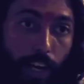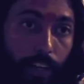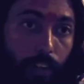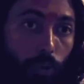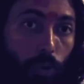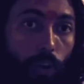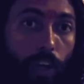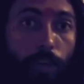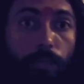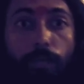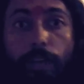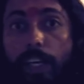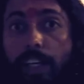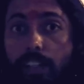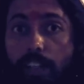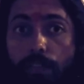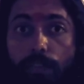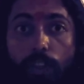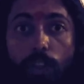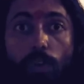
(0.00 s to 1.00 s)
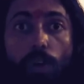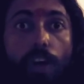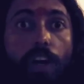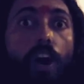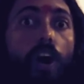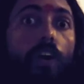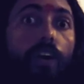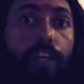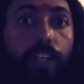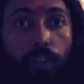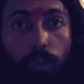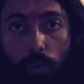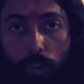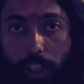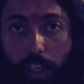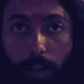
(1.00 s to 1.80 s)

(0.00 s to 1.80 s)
and you have made the video according to